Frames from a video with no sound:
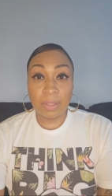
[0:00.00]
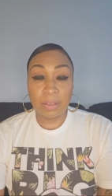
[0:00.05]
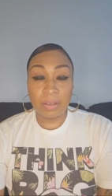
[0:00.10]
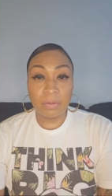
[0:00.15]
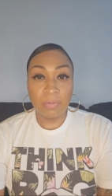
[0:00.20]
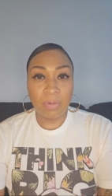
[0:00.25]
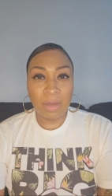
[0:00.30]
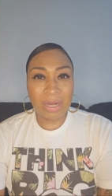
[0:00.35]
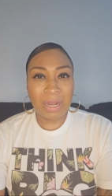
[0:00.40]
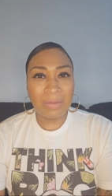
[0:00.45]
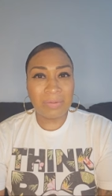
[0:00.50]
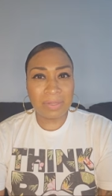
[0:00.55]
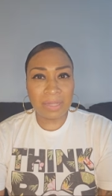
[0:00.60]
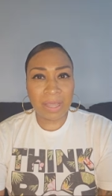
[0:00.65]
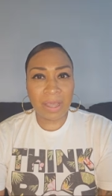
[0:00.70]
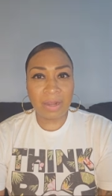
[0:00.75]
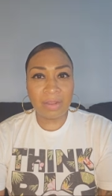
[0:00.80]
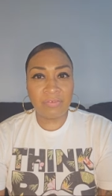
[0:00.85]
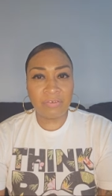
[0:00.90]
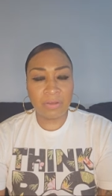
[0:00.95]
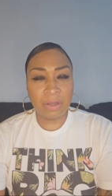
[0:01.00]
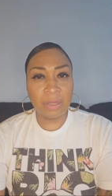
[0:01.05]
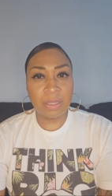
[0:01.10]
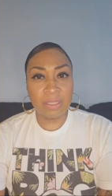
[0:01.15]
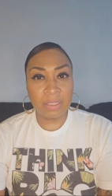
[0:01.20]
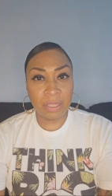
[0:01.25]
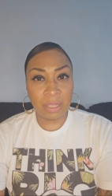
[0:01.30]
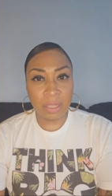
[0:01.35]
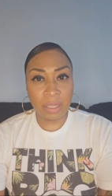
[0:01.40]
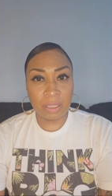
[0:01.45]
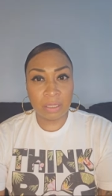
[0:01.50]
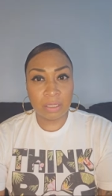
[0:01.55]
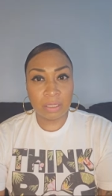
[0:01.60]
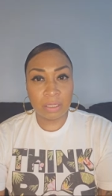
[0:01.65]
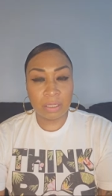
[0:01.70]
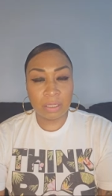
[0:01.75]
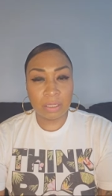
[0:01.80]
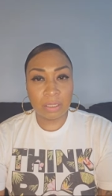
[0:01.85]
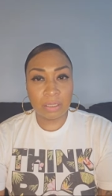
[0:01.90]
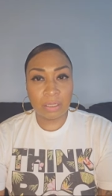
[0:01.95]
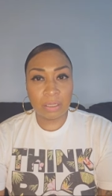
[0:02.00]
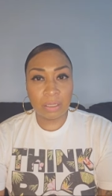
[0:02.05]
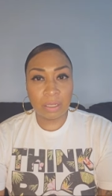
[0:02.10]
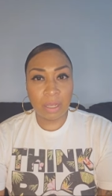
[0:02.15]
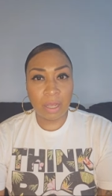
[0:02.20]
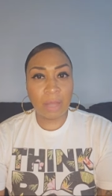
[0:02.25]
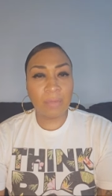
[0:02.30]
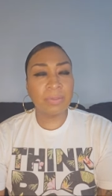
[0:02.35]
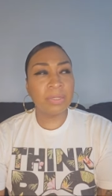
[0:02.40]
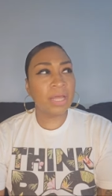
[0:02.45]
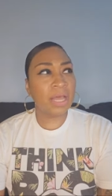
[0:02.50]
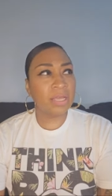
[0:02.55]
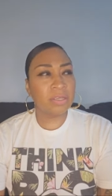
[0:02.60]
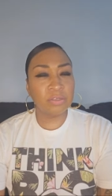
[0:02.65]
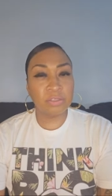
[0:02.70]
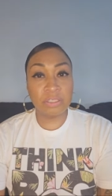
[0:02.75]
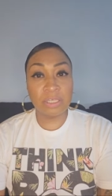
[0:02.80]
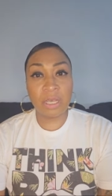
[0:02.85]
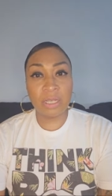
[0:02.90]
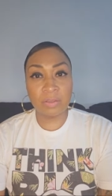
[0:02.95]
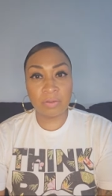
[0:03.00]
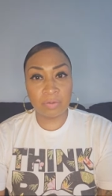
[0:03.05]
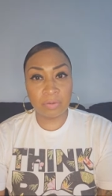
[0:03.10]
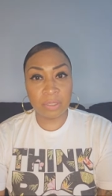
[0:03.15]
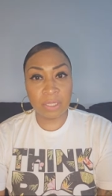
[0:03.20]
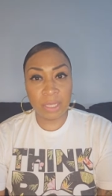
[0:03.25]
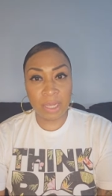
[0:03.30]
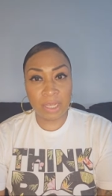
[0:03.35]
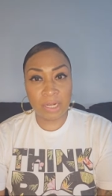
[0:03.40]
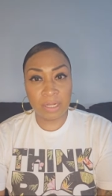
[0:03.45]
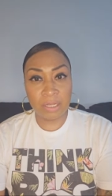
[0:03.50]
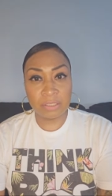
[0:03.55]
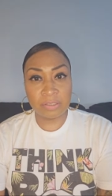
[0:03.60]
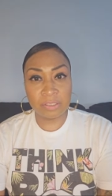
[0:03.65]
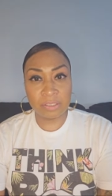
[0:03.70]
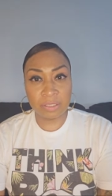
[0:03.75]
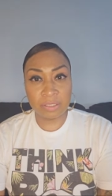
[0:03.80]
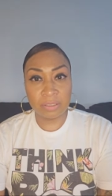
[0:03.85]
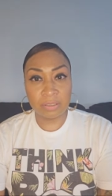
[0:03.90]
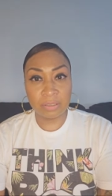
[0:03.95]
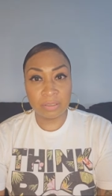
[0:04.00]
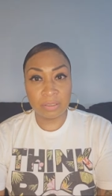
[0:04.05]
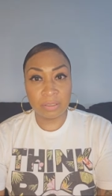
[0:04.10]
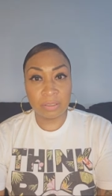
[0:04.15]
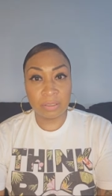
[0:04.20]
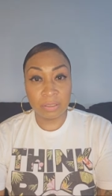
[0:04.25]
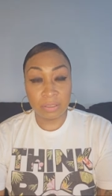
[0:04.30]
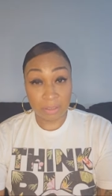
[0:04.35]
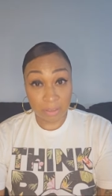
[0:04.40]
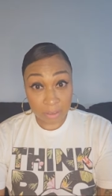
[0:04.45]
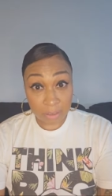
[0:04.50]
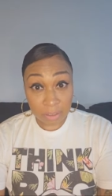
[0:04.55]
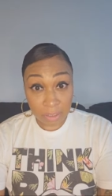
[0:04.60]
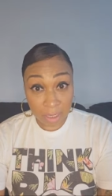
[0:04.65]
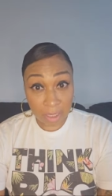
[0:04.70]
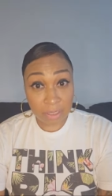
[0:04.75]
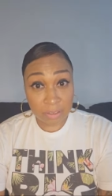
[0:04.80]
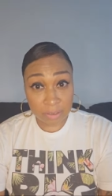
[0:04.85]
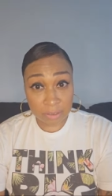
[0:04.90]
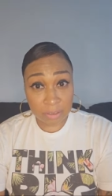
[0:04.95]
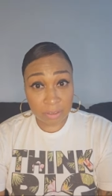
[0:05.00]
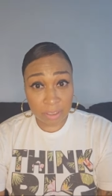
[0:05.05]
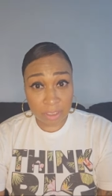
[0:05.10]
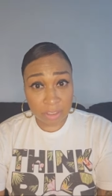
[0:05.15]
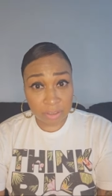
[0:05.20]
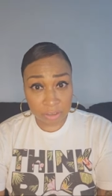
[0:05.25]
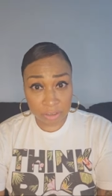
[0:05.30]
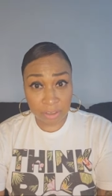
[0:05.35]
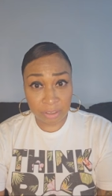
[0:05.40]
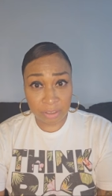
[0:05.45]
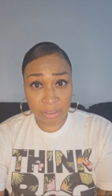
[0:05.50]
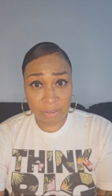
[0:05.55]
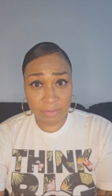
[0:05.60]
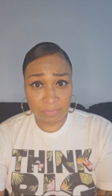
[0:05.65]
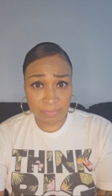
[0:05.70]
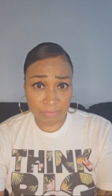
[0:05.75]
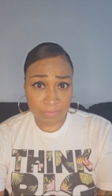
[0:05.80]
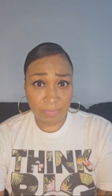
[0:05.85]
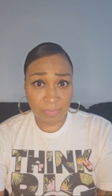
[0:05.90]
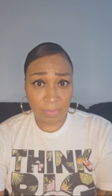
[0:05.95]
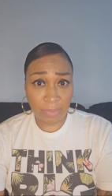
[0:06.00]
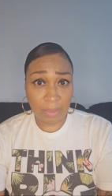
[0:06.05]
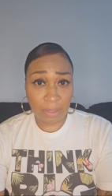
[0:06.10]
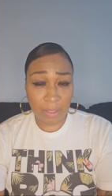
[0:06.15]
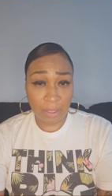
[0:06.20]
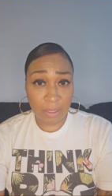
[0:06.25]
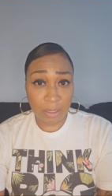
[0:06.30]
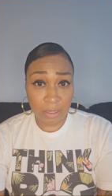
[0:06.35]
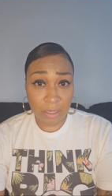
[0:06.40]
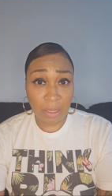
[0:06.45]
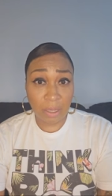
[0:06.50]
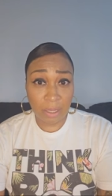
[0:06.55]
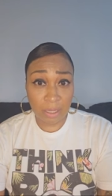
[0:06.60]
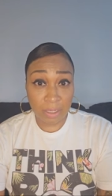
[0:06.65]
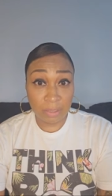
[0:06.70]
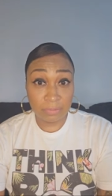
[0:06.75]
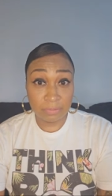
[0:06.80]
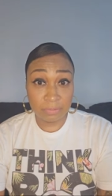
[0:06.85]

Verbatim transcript: Well, I'm glad it fucking did. I'm glad you sat through it and listened. Yes, it should. Okay?